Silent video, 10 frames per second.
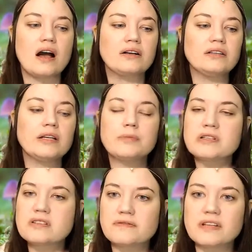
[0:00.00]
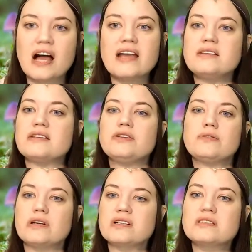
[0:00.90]
glimmers of light, and you
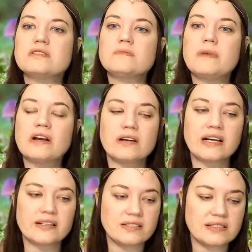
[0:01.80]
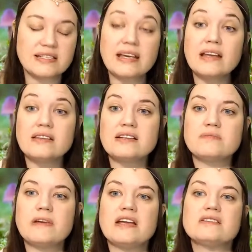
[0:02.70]
can experience seeing
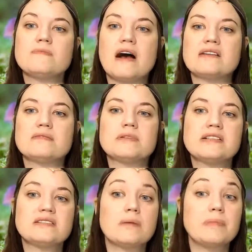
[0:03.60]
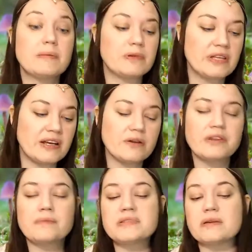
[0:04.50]
these beings. Possibly some people hear
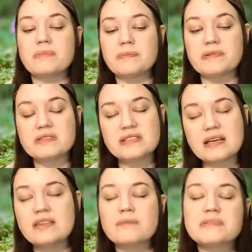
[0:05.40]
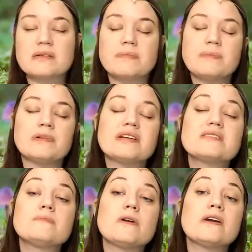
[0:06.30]
them, some people see them, some people
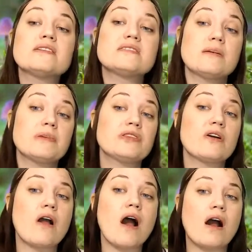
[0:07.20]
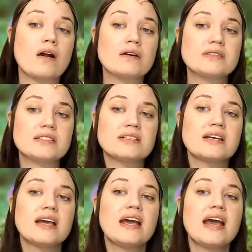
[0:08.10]
experience them in their heart
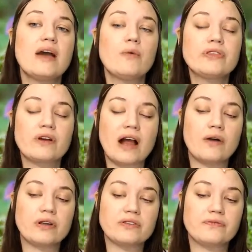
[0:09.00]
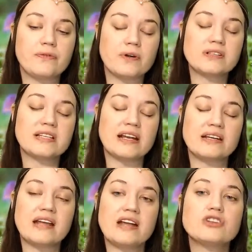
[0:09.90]
when they're out in the forest and
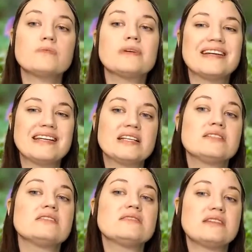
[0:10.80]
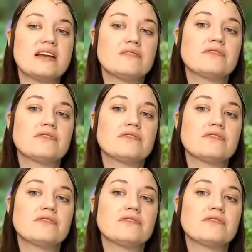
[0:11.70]
in nature. But it is a state of